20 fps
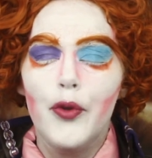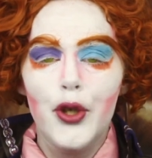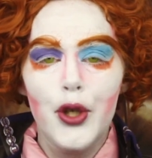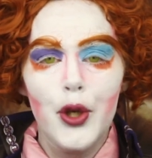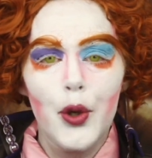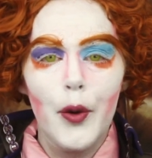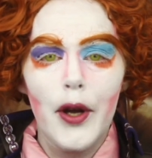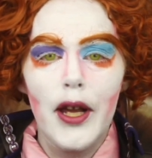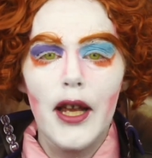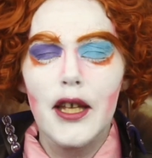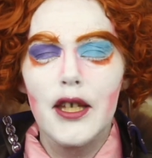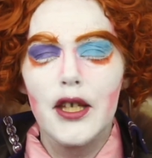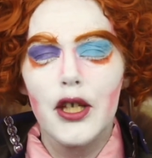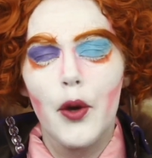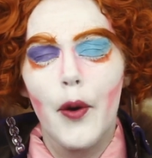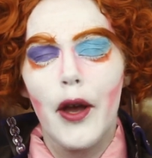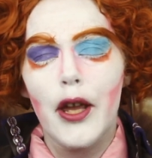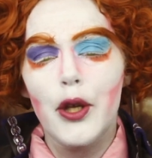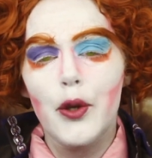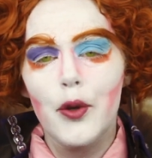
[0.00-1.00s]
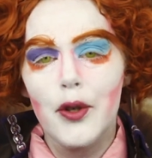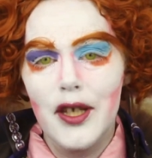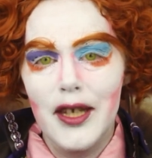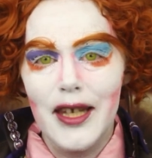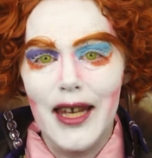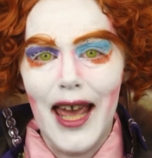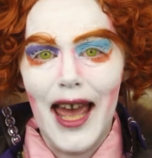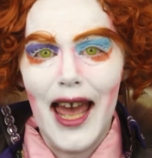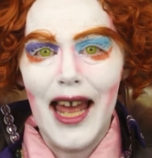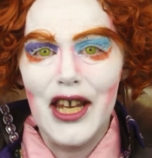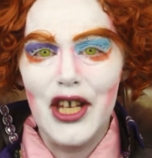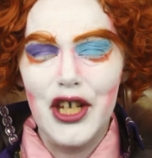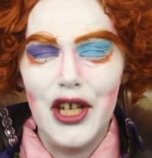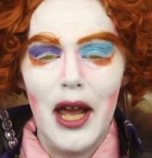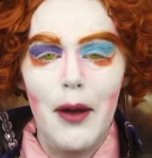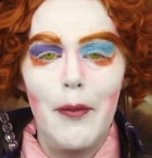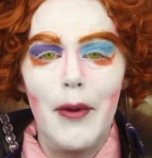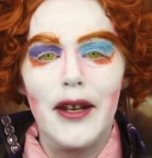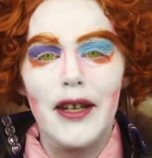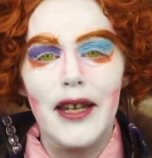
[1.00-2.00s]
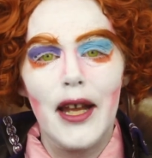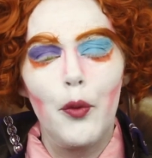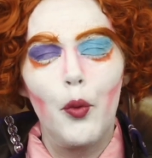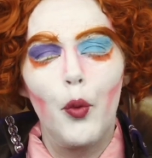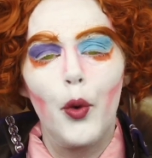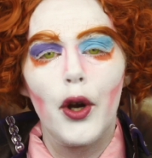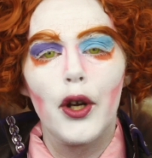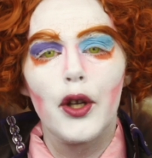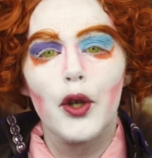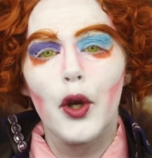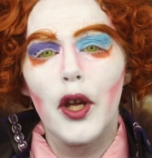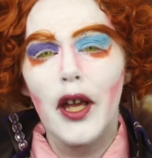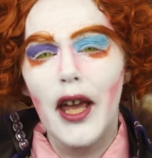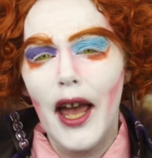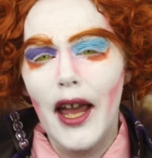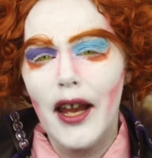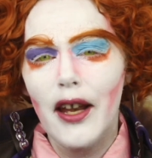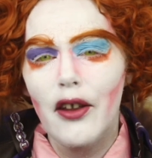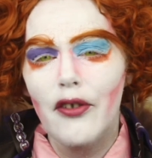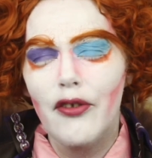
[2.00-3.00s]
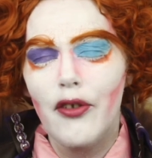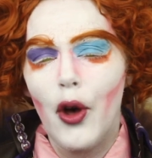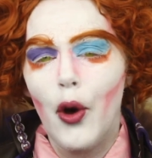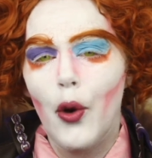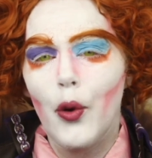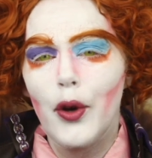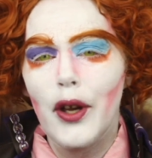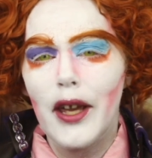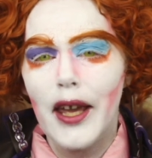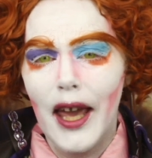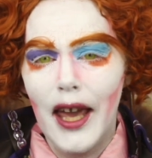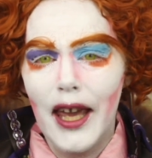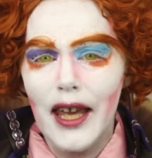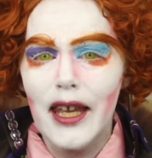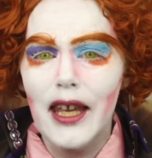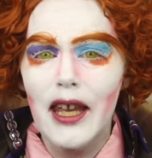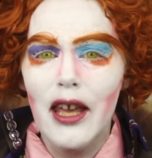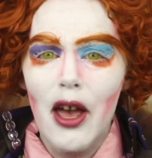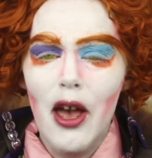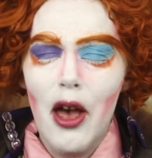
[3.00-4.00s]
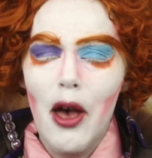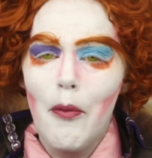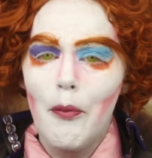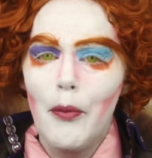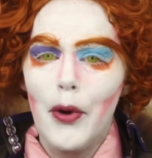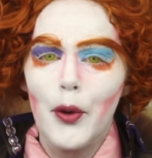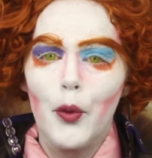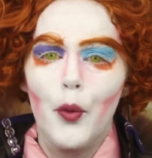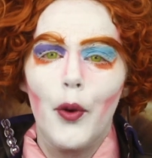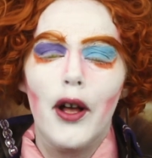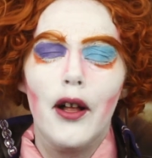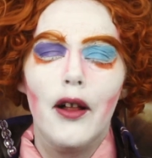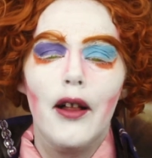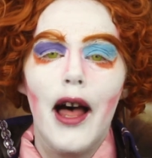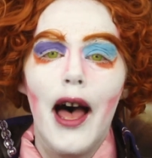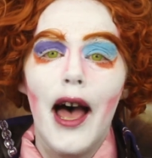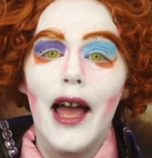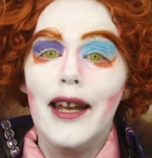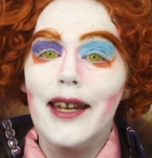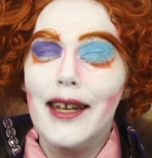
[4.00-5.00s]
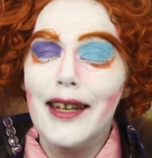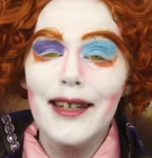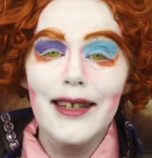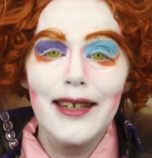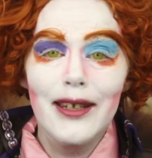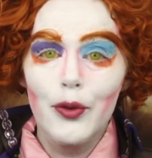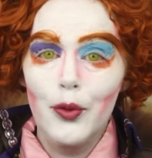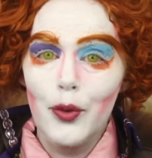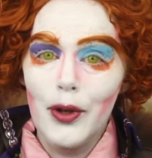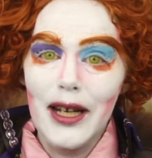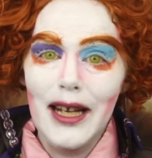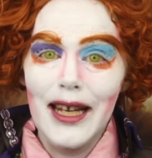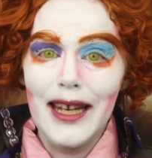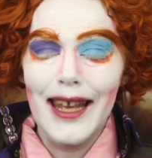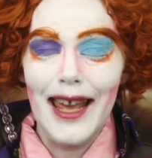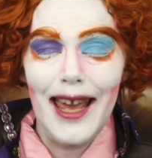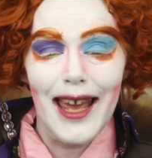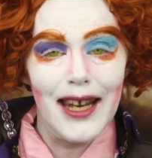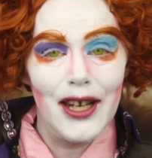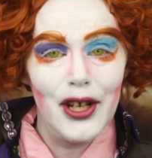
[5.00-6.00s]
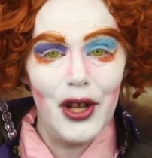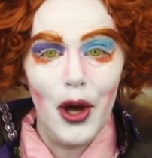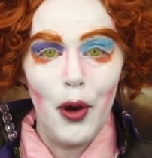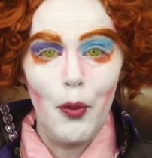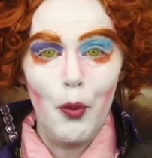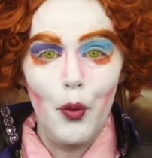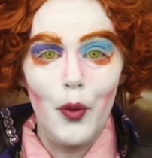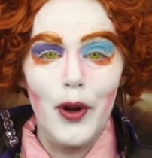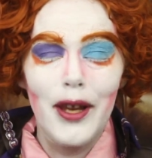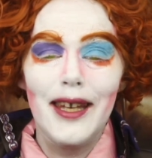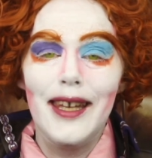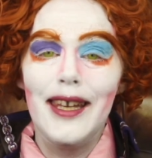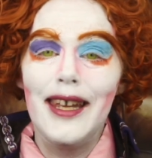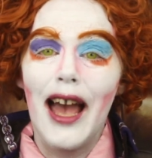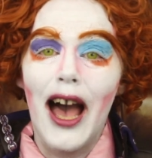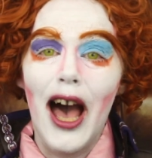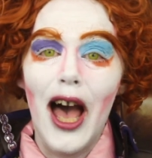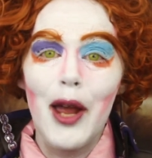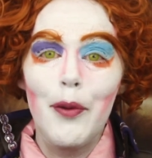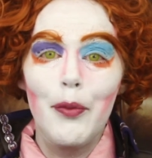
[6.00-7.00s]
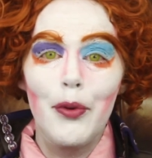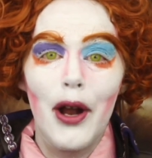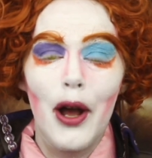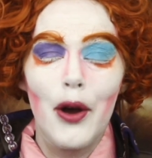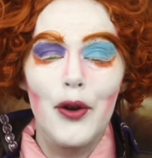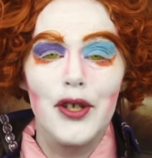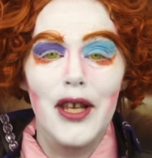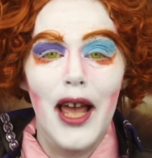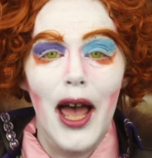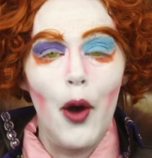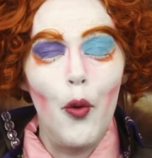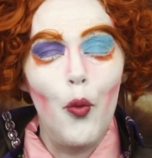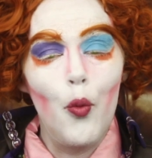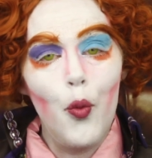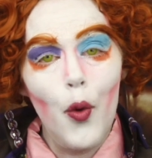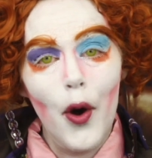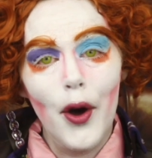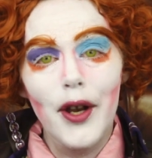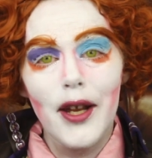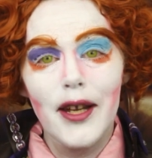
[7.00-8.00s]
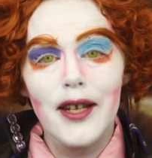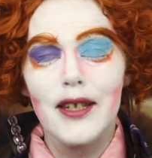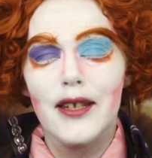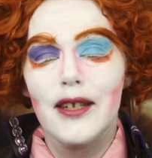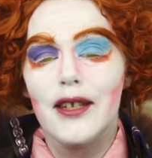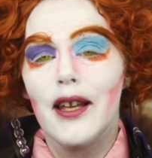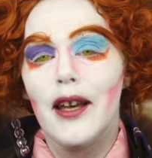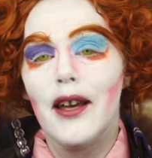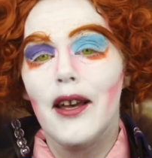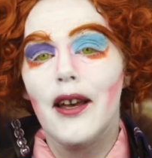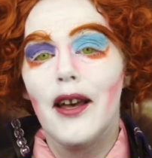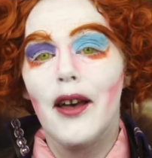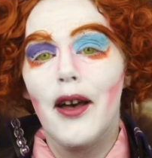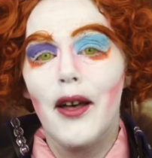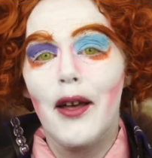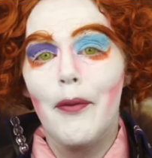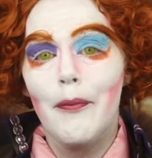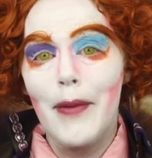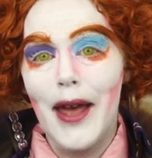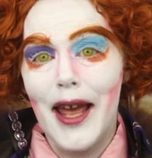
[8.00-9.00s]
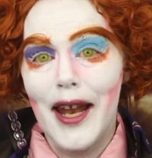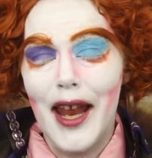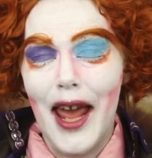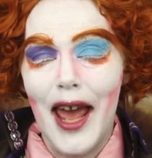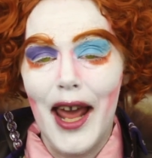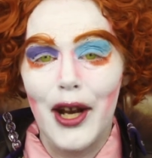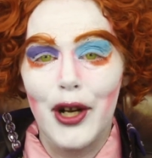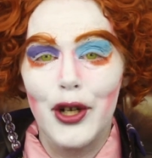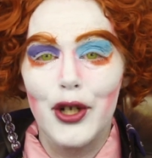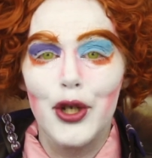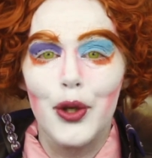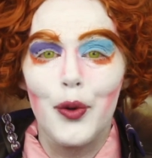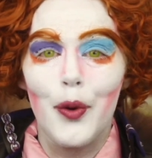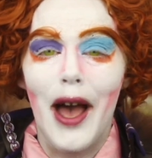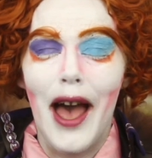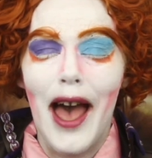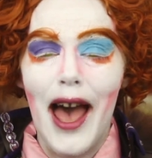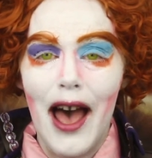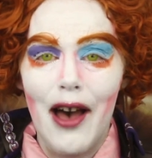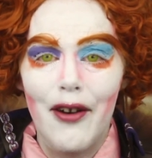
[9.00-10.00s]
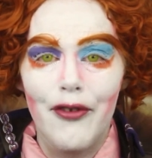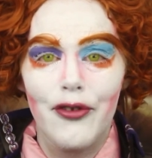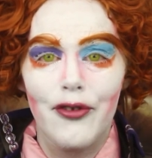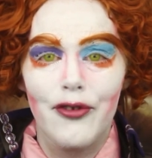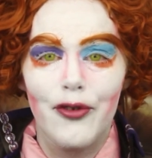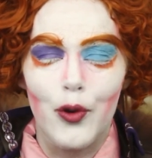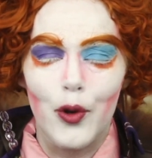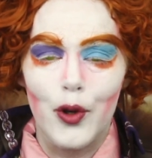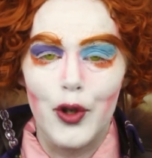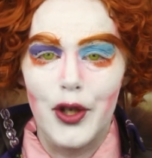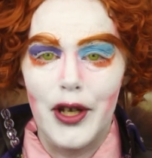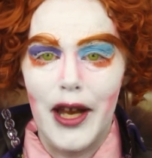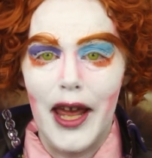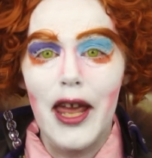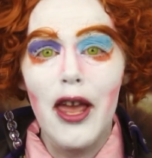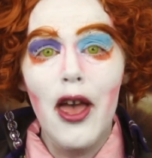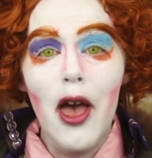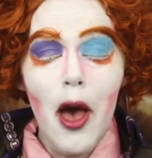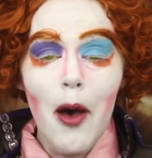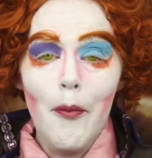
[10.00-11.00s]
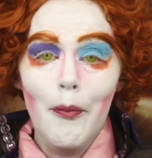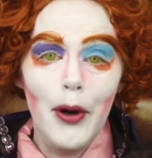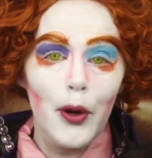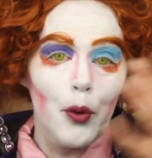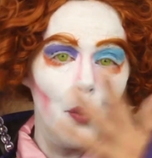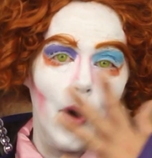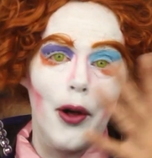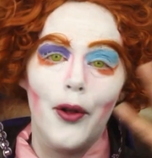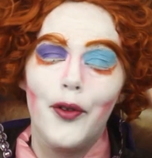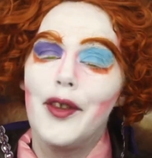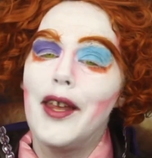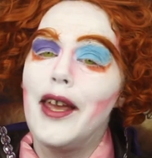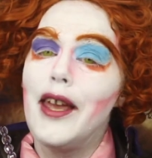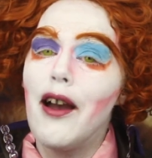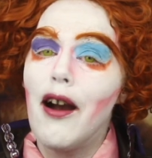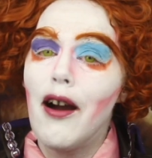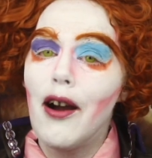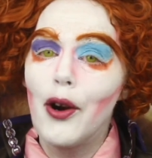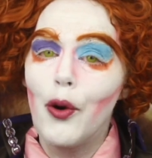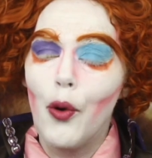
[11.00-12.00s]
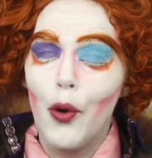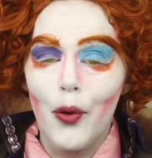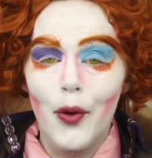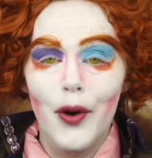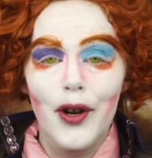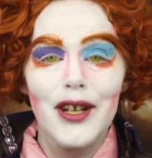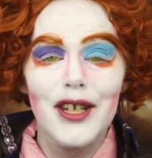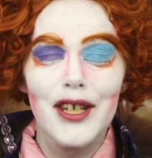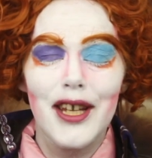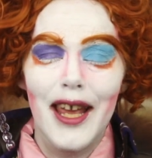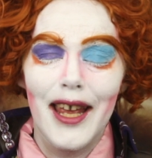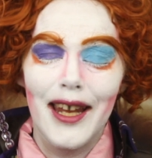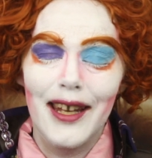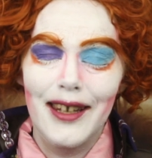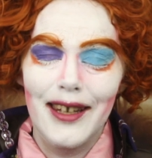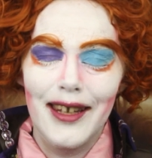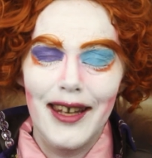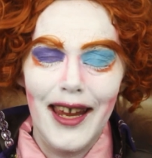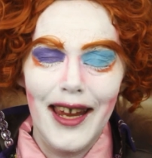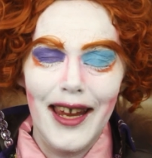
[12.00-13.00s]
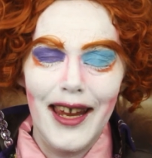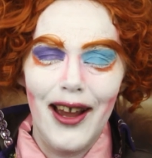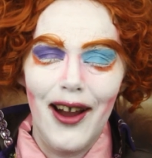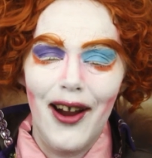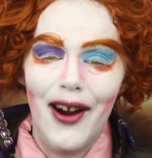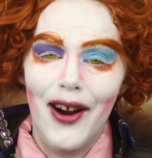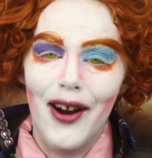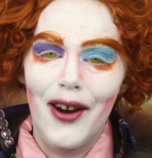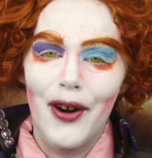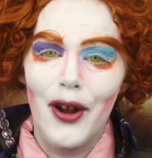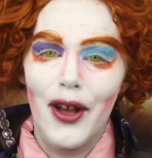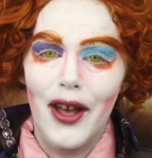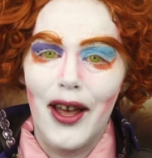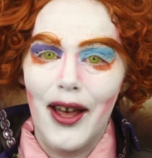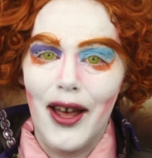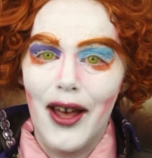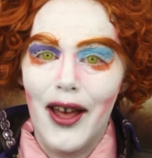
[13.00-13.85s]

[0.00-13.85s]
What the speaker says: do it, so I used the Edge Gem and that worked kind of okay, but well, I didn't really end up with the eyebrows I wanted the Mad Hatter to have for today. But well, they are orange and they are